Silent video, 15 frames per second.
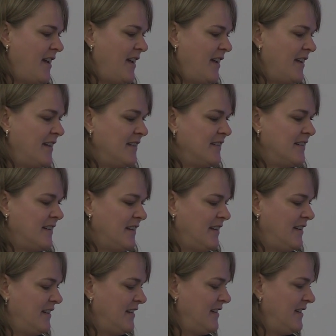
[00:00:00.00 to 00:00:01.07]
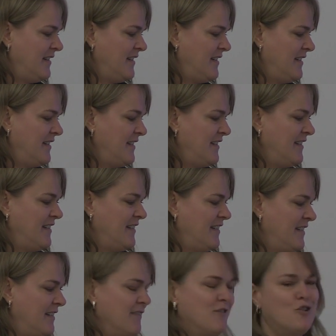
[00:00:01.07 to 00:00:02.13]
And
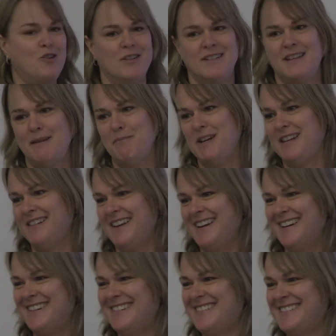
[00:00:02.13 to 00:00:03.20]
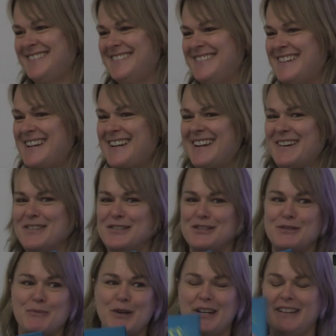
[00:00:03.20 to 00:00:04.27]
of course, they meet later.
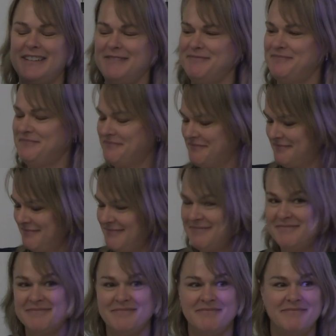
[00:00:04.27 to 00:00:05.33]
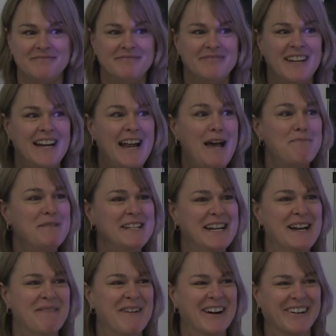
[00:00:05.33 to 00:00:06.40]
It happened in a book. It happened
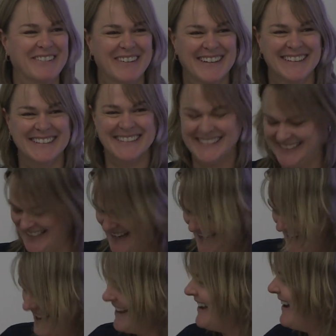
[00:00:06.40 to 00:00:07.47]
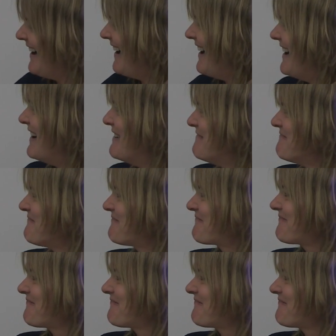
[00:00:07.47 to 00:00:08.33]
in a book. Um,